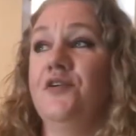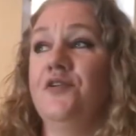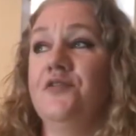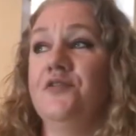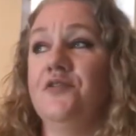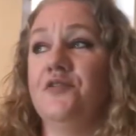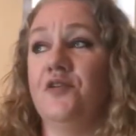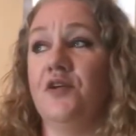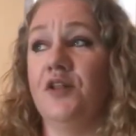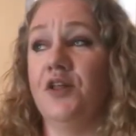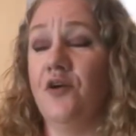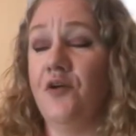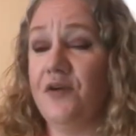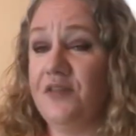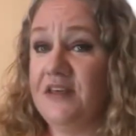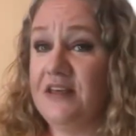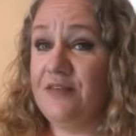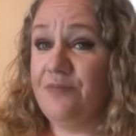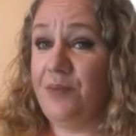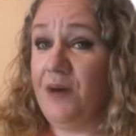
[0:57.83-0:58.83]
So a lot of
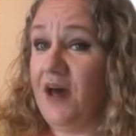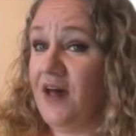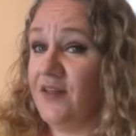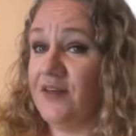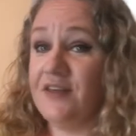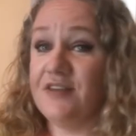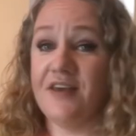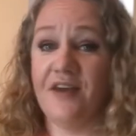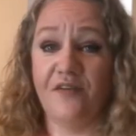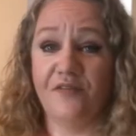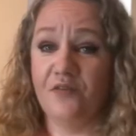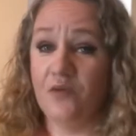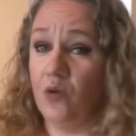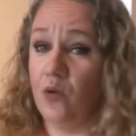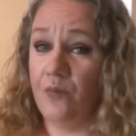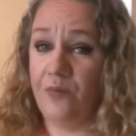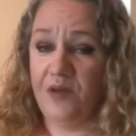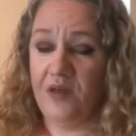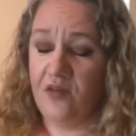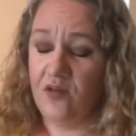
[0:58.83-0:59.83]
these palettes have
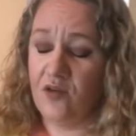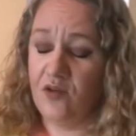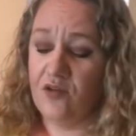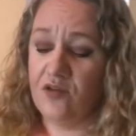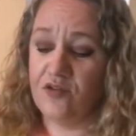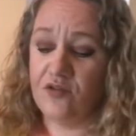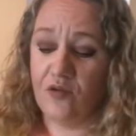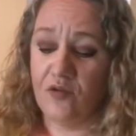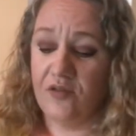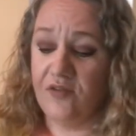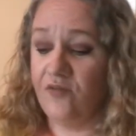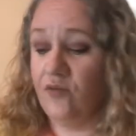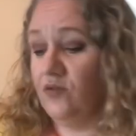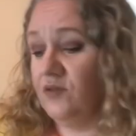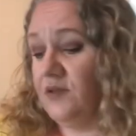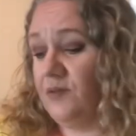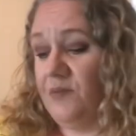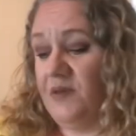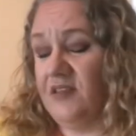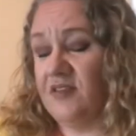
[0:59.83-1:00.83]
not been used, or they've only
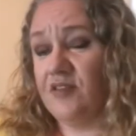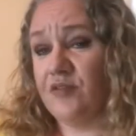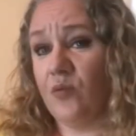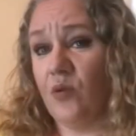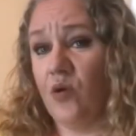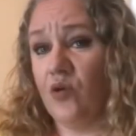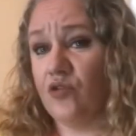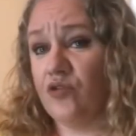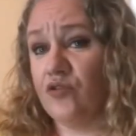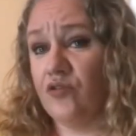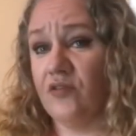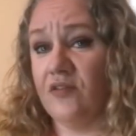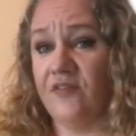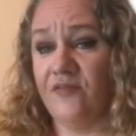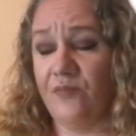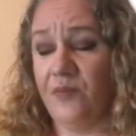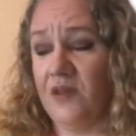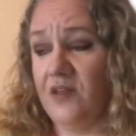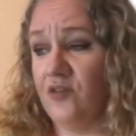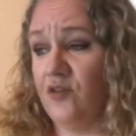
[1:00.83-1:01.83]
been swatched, or they've
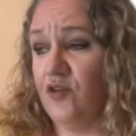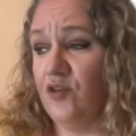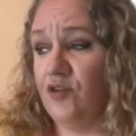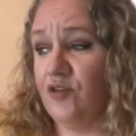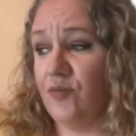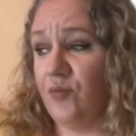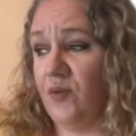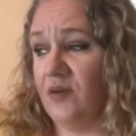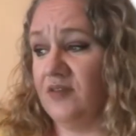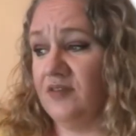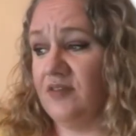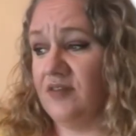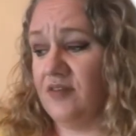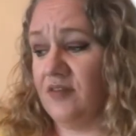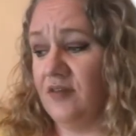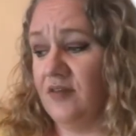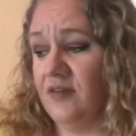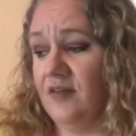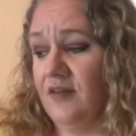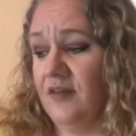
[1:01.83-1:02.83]
been used once,
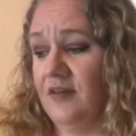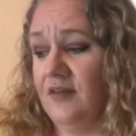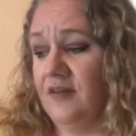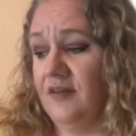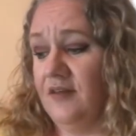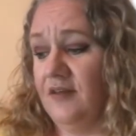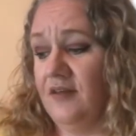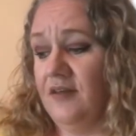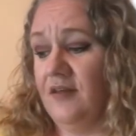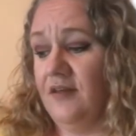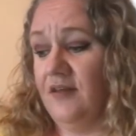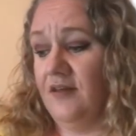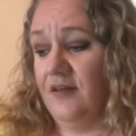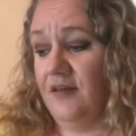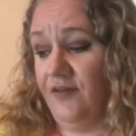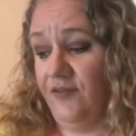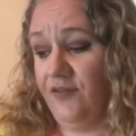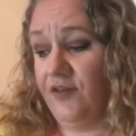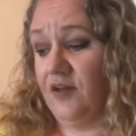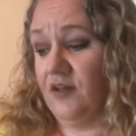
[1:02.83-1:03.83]

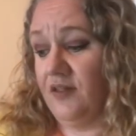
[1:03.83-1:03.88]
if you're